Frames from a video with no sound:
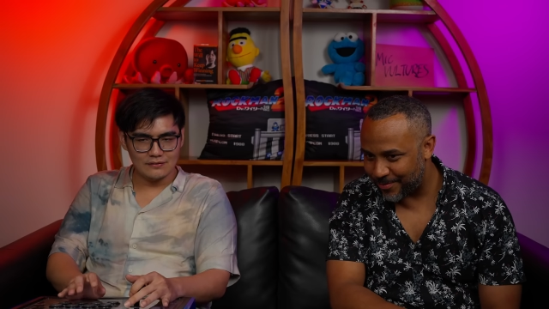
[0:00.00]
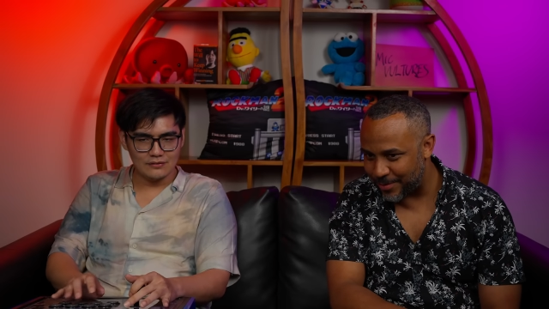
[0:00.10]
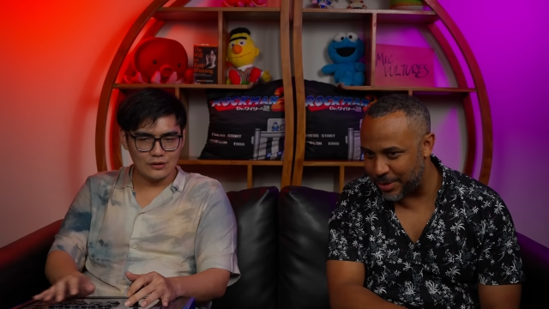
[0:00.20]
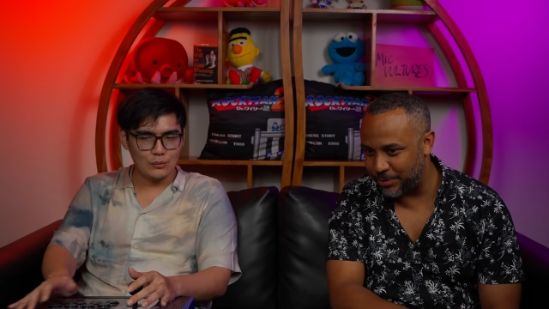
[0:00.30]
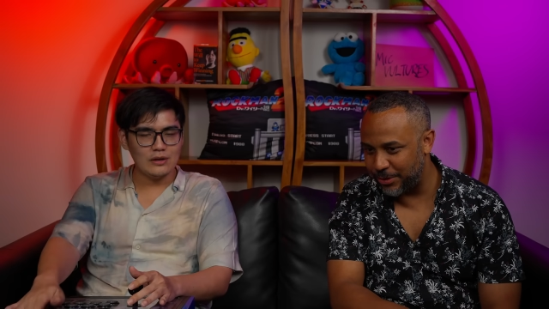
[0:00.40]

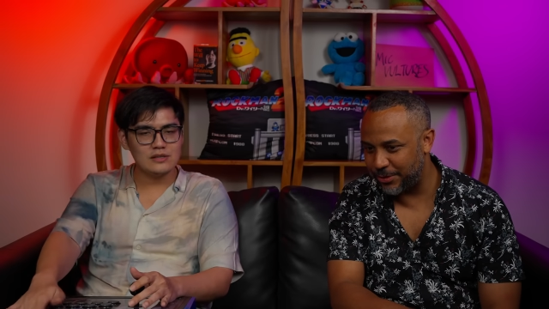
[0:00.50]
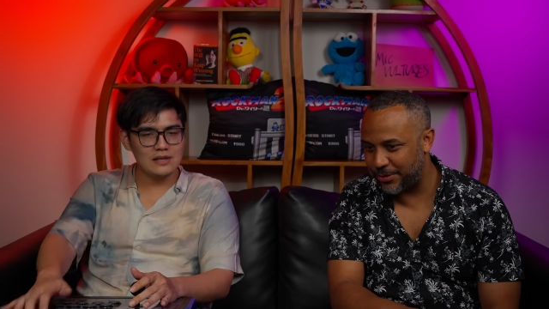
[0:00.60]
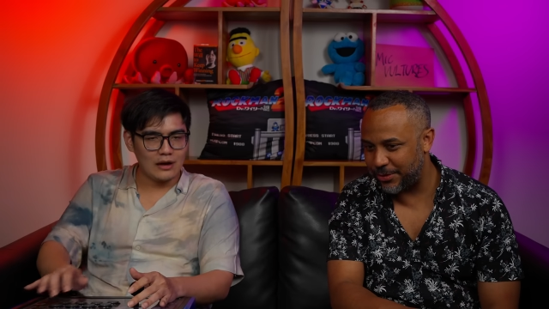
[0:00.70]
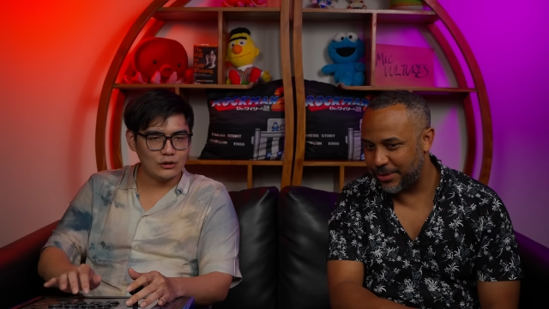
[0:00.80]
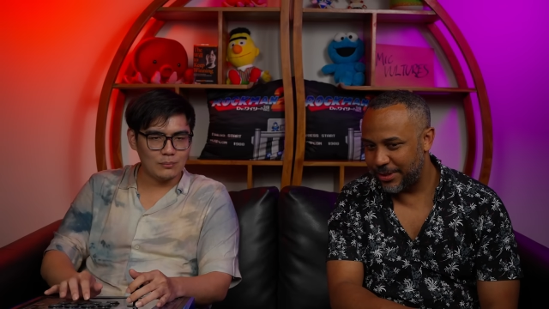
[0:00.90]
Speaker 1: you why do you say
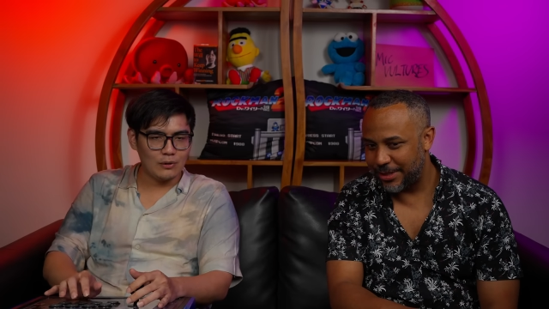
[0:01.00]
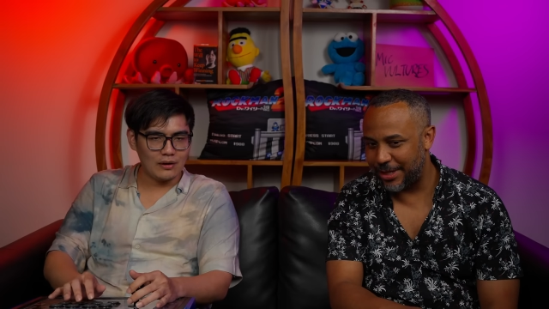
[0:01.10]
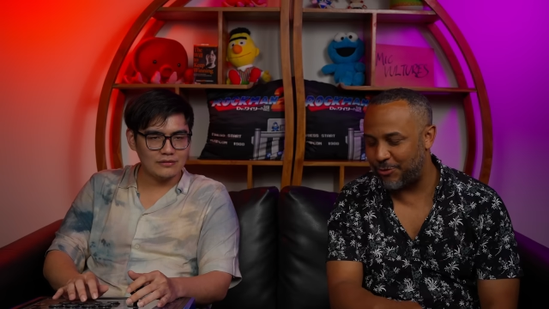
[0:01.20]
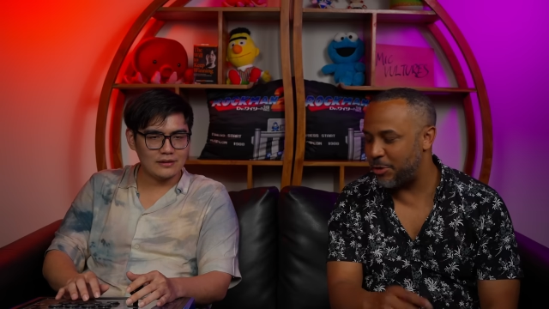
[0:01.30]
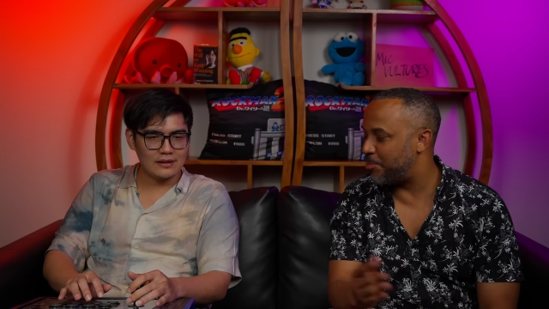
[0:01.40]
auto block?
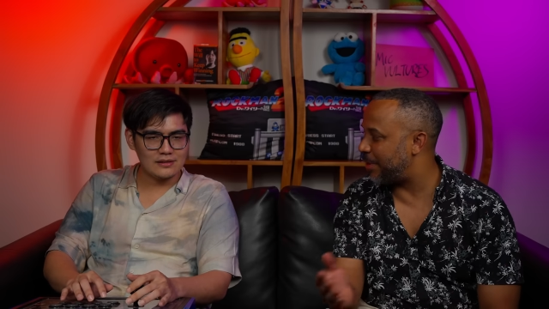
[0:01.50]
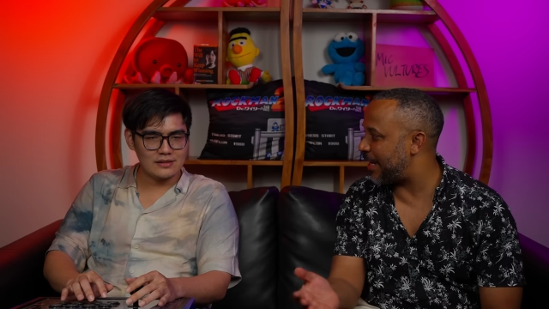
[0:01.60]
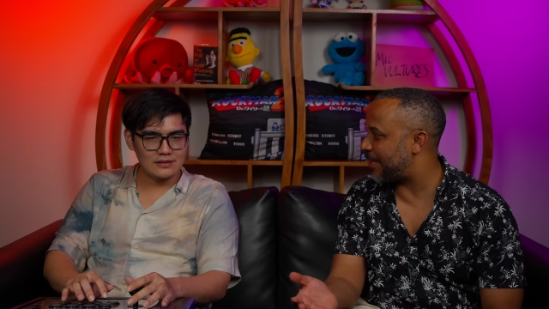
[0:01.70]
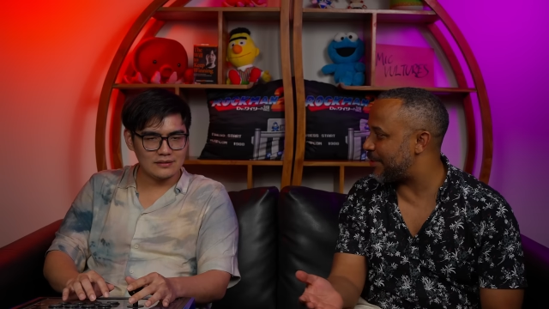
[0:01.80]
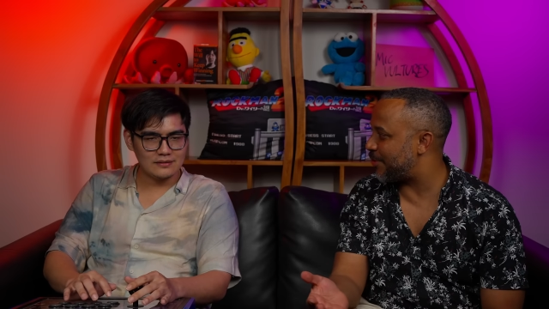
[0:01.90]
If you
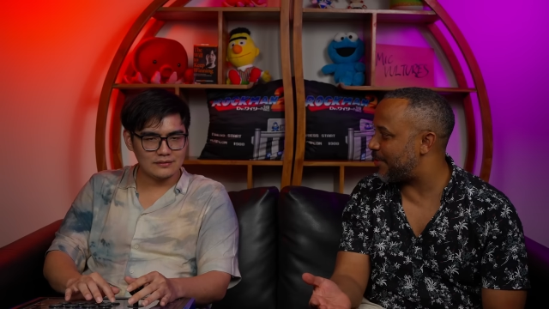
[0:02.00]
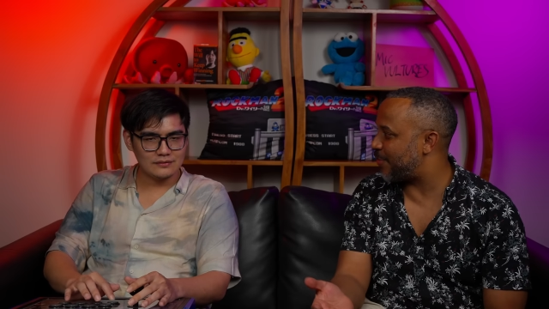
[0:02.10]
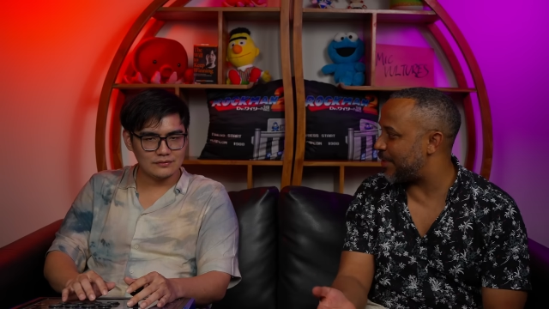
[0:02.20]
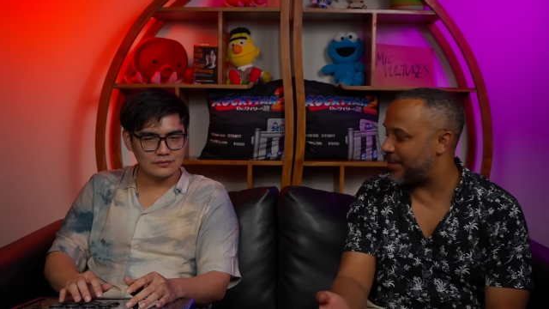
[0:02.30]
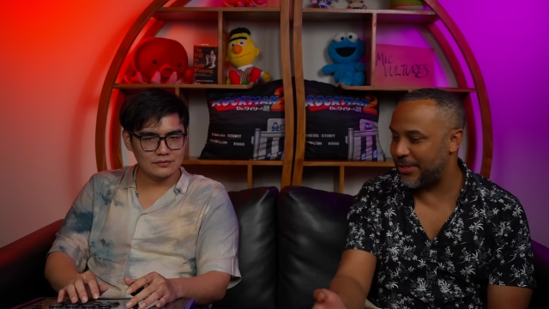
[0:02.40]
block
Speaker 2: in Street
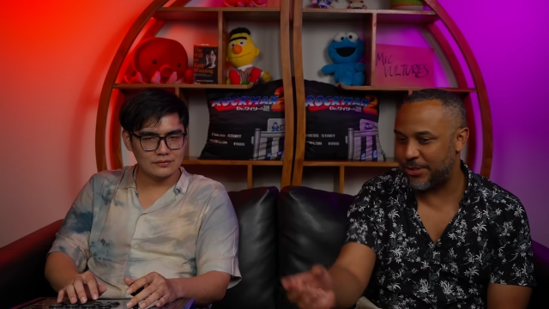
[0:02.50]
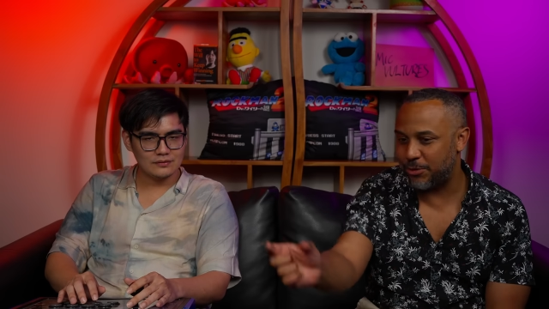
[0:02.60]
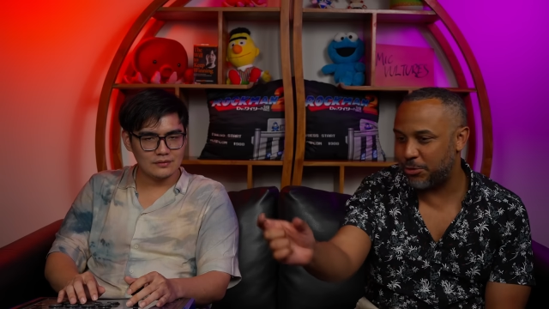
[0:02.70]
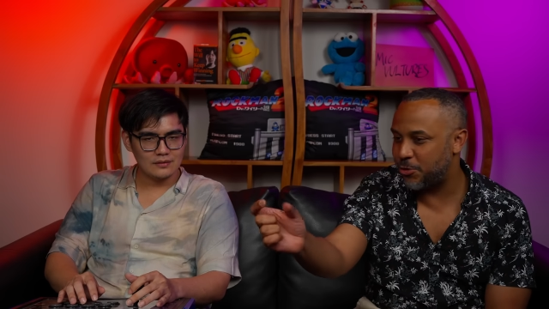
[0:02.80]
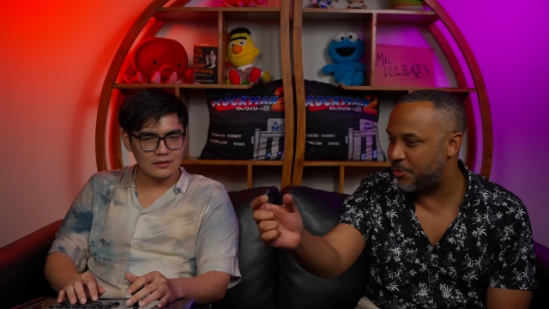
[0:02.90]
Fighter 6, you
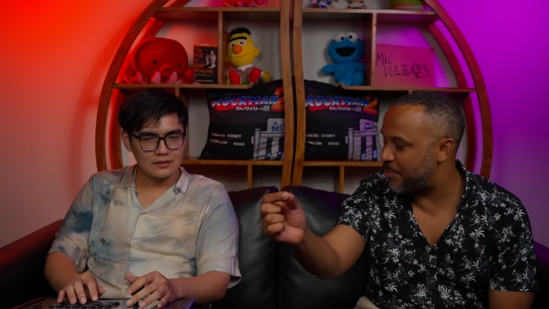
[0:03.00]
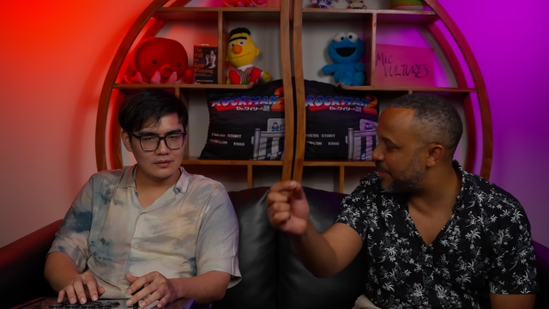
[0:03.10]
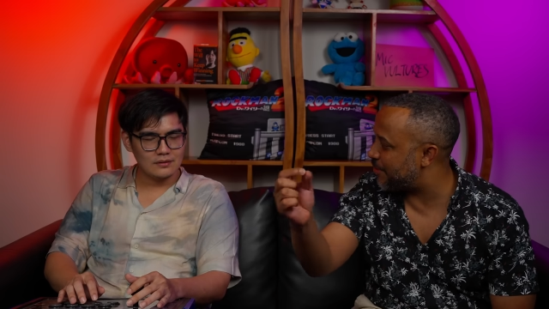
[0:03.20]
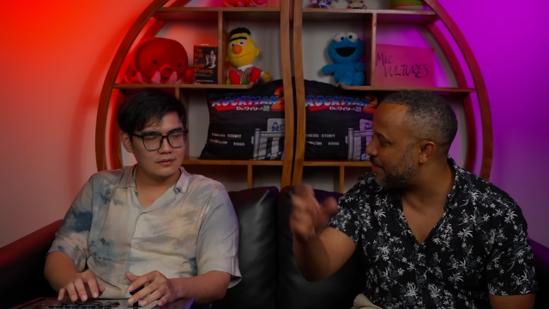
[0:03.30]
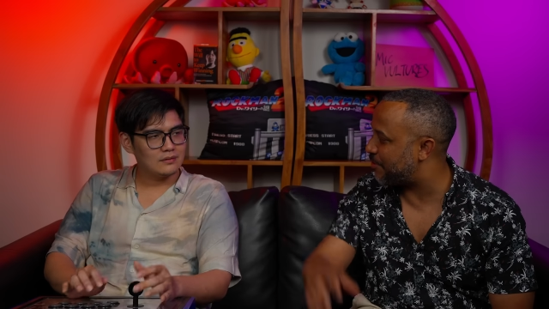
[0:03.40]
lose
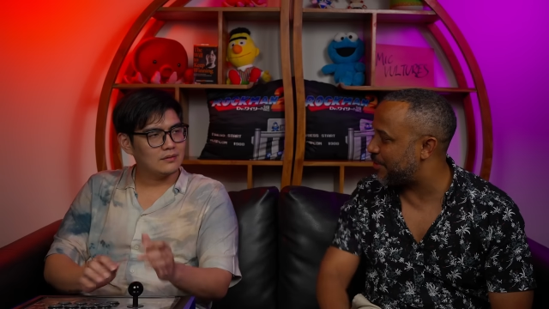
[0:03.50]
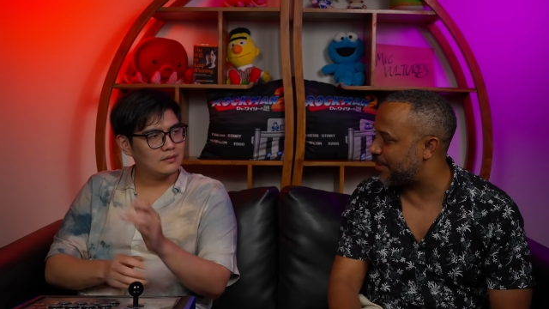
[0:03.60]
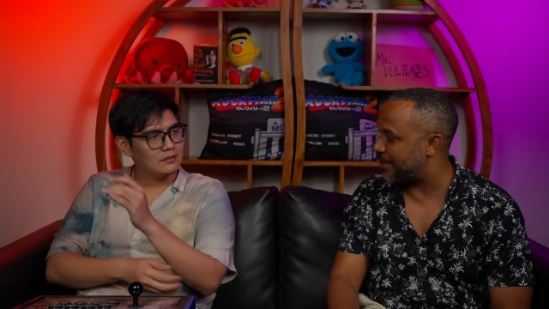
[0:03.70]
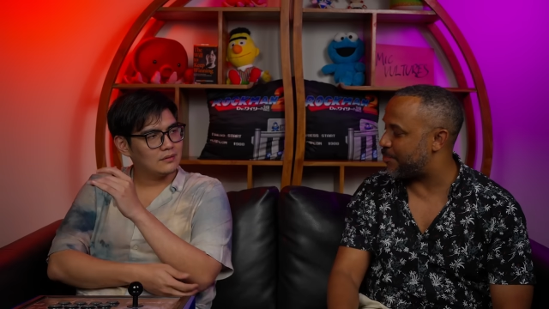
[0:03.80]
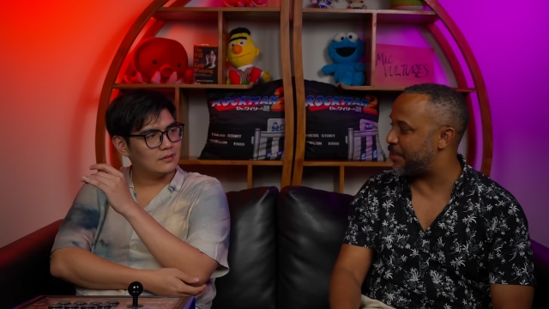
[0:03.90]
meter and eventually
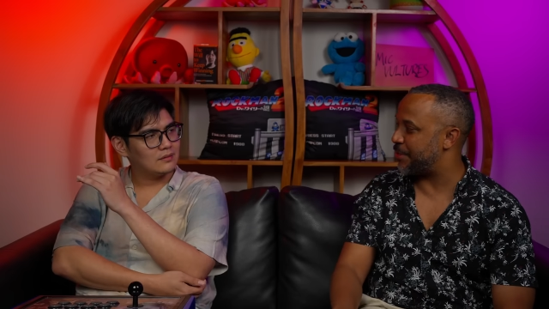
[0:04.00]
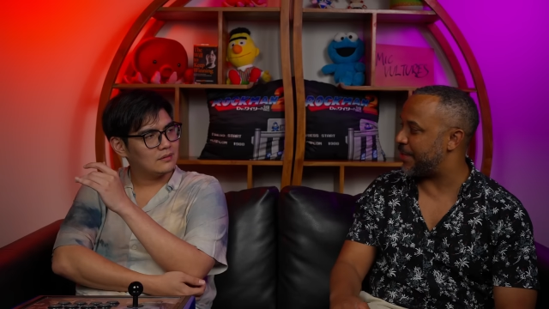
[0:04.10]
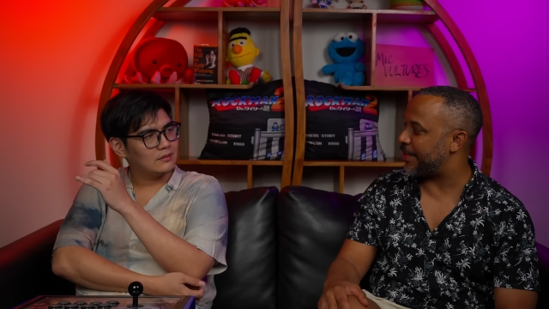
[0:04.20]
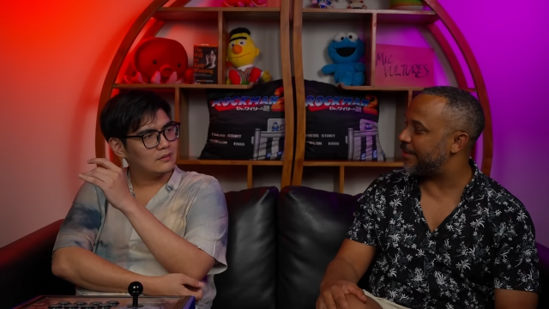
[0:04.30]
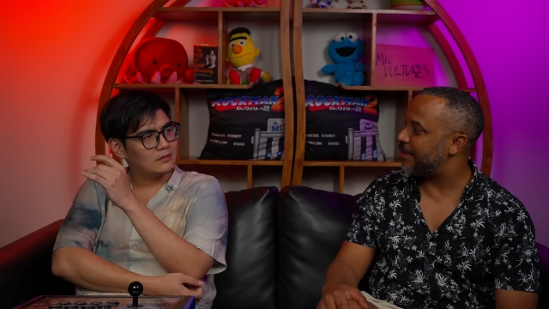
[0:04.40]
get burned
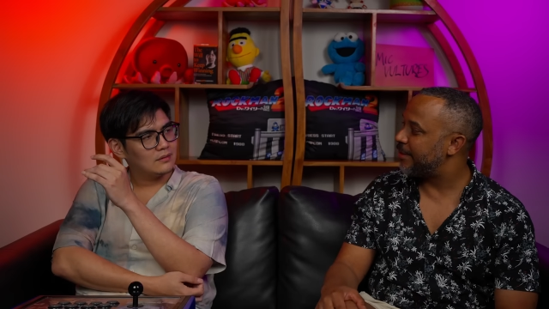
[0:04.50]
out.